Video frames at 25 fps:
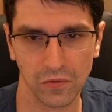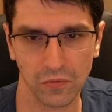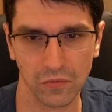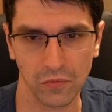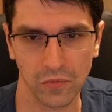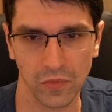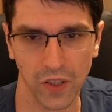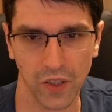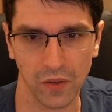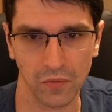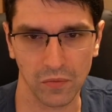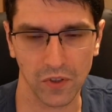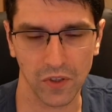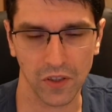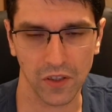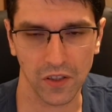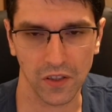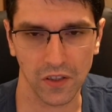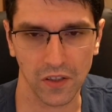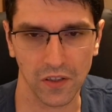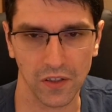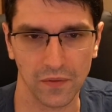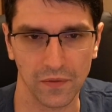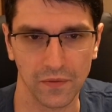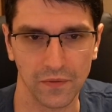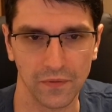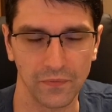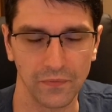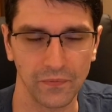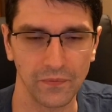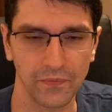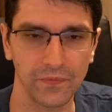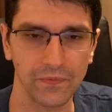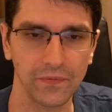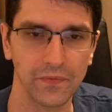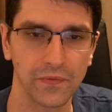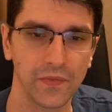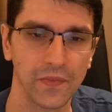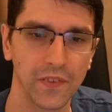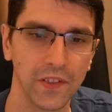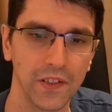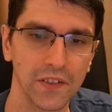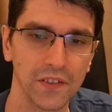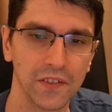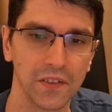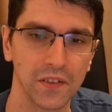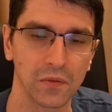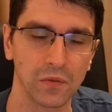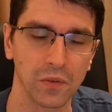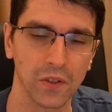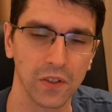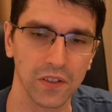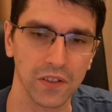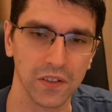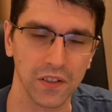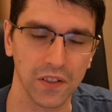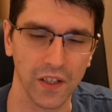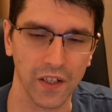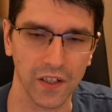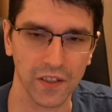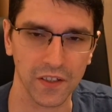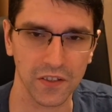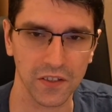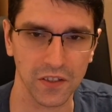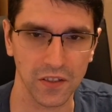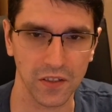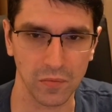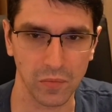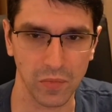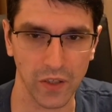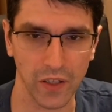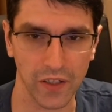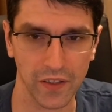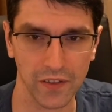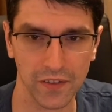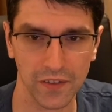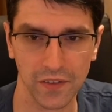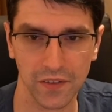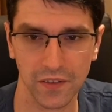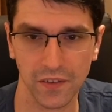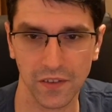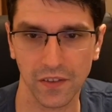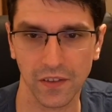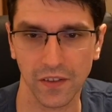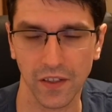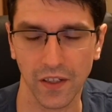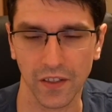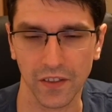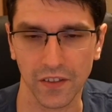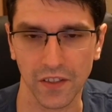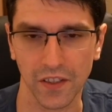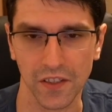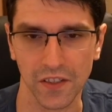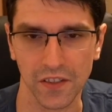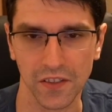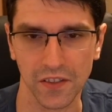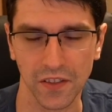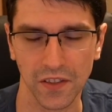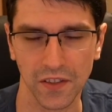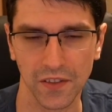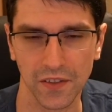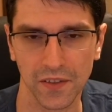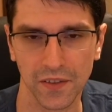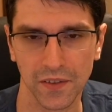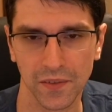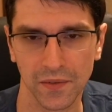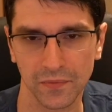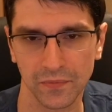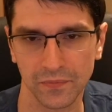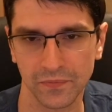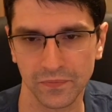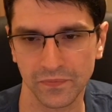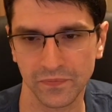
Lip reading: Maybe this is what he actually planned, knight h6.